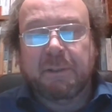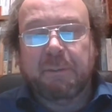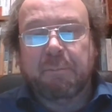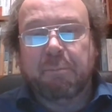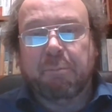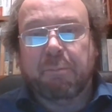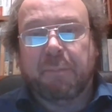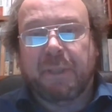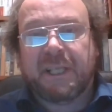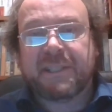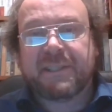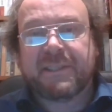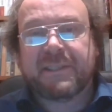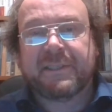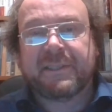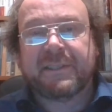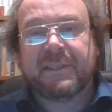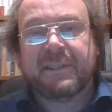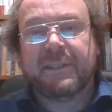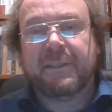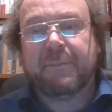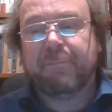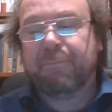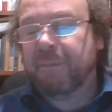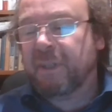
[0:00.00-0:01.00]
But
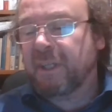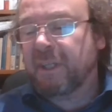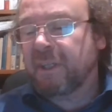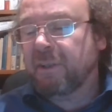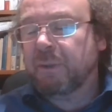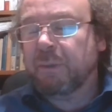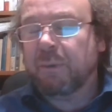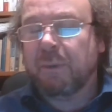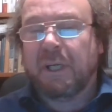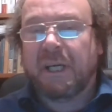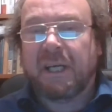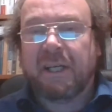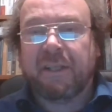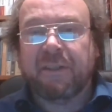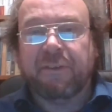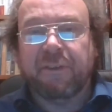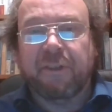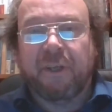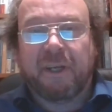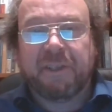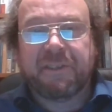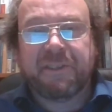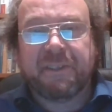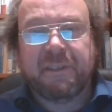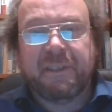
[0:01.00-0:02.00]
you are
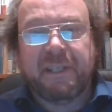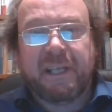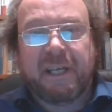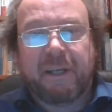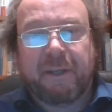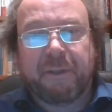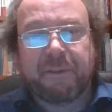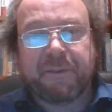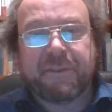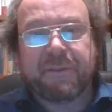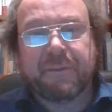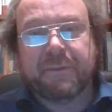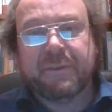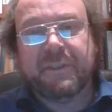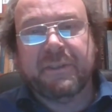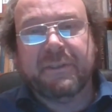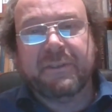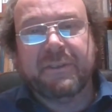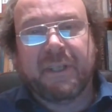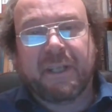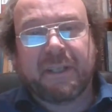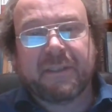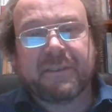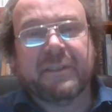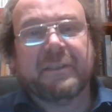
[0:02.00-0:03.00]
not allowed to
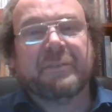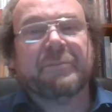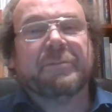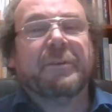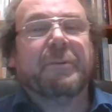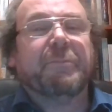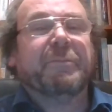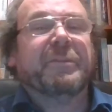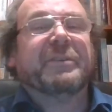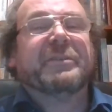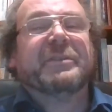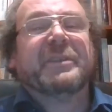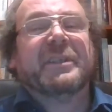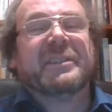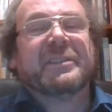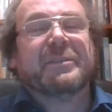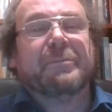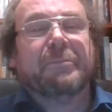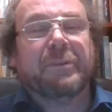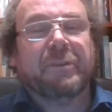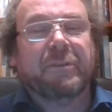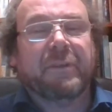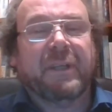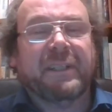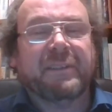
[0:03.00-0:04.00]
deduct it from the
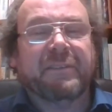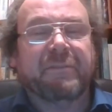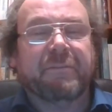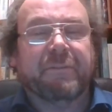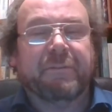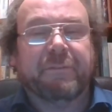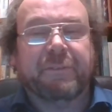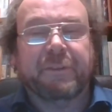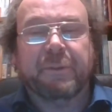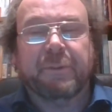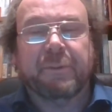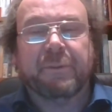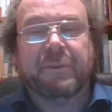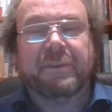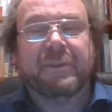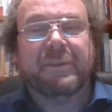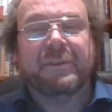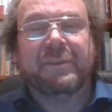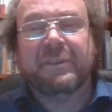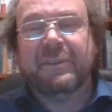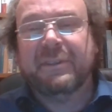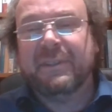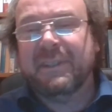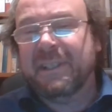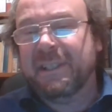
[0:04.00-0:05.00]
taxable revenue.
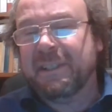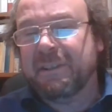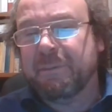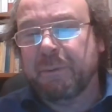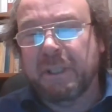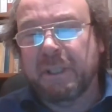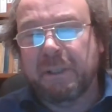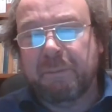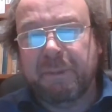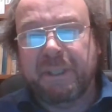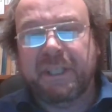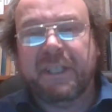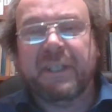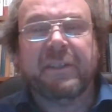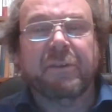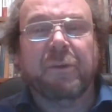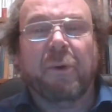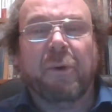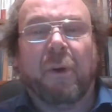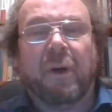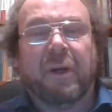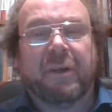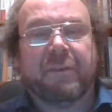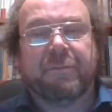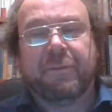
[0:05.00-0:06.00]
It will be
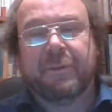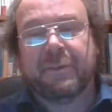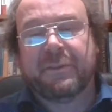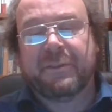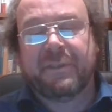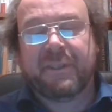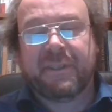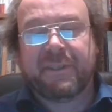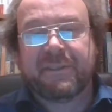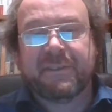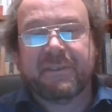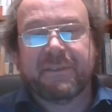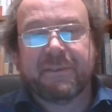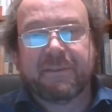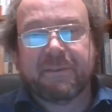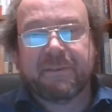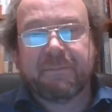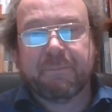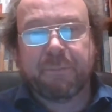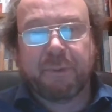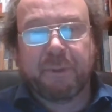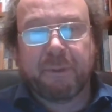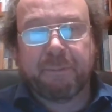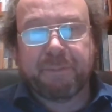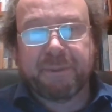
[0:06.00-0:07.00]
ignored for tax
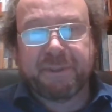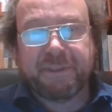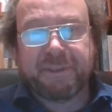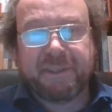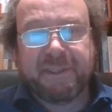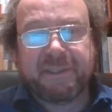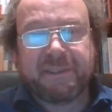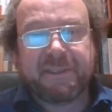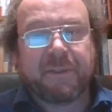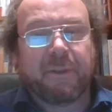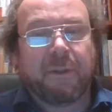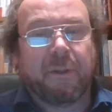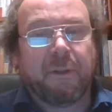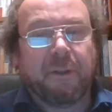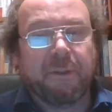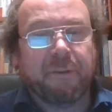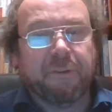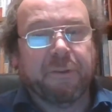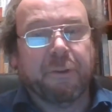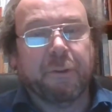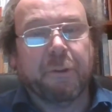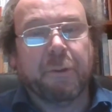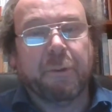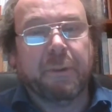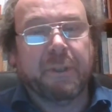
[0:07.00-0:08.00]
purposes,
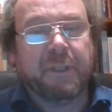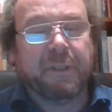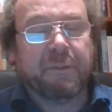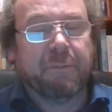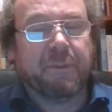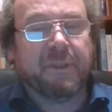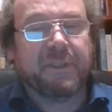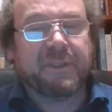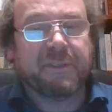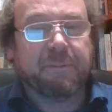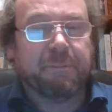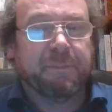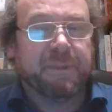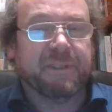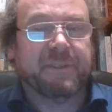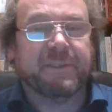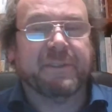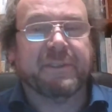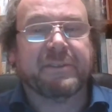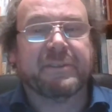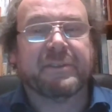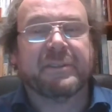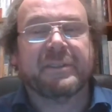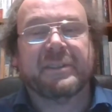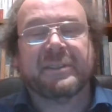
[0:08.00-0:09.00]
although it was a
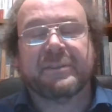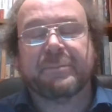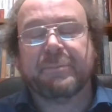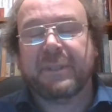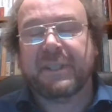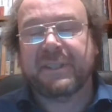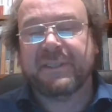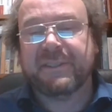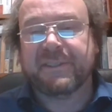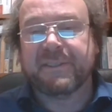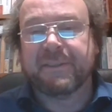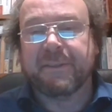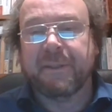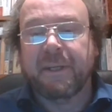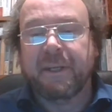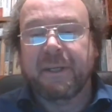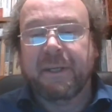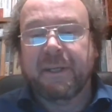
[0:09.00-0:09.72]
business expense.